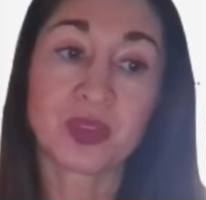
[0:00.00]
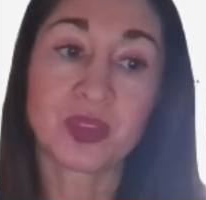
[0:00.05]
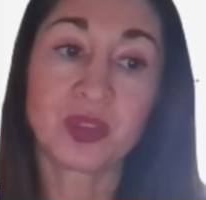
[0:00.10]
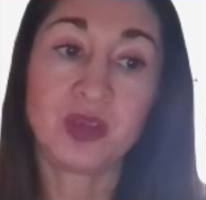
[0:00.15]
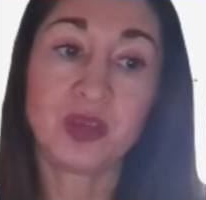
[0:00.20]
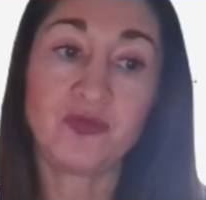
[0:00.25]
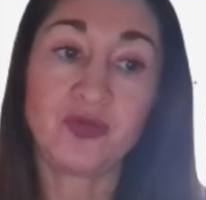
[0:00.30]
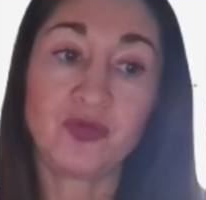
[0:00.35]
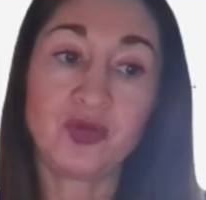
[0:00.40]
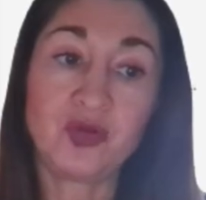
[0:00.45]

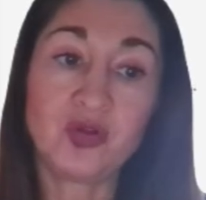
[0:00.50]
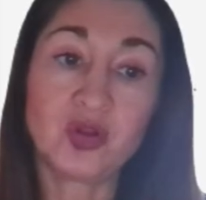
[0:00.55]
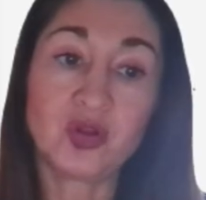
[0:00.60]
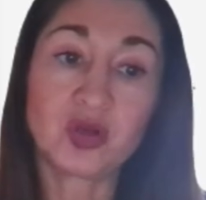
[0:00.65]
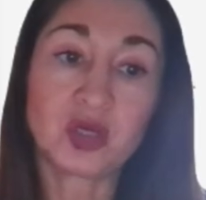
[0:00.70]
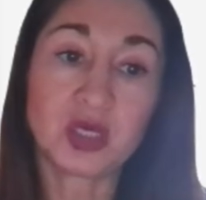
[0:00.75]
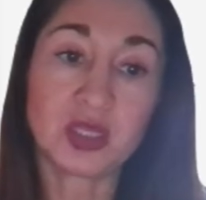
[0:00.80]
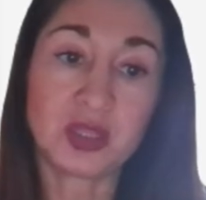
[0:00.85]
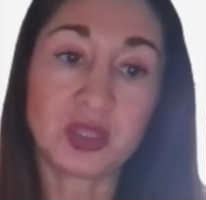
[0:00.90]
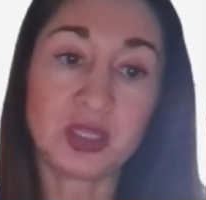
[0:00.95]
If you
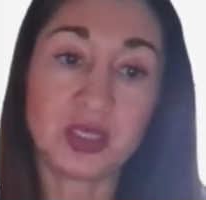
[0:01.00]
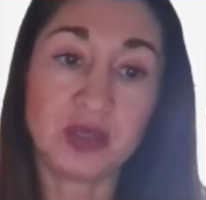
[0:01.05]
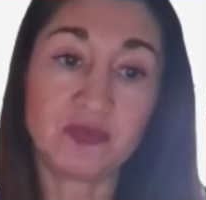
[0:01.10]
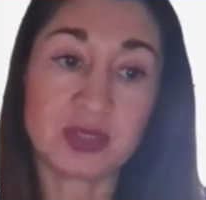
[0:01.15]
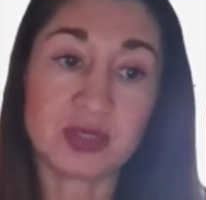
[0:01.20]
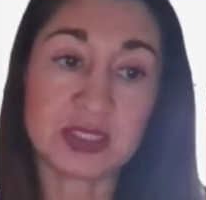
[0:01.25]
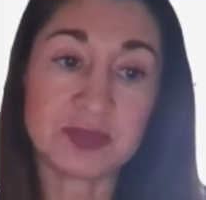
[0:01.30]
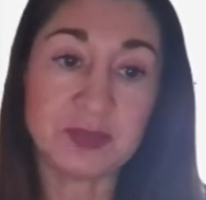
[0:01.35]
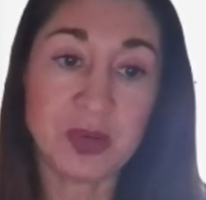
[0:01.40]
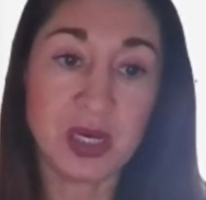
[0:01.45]
look at the
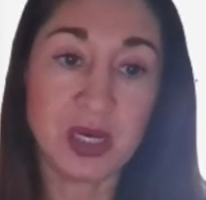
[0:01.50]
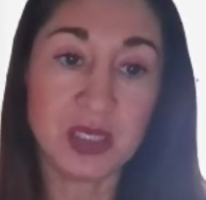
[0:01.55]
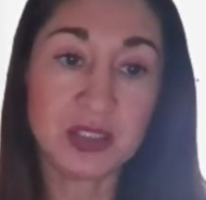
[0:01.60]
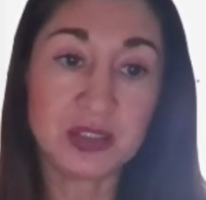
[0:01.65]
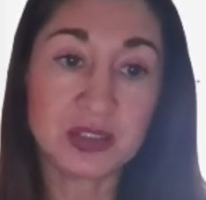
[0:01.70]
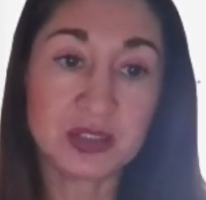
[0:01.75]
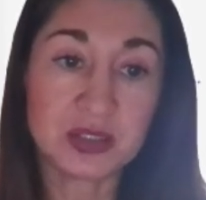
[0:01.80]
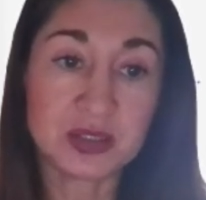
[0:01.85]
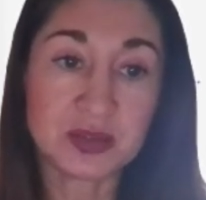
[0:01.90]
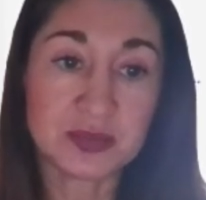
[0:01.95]

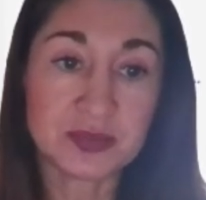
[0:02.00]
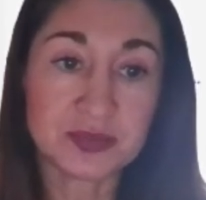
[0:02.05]
response,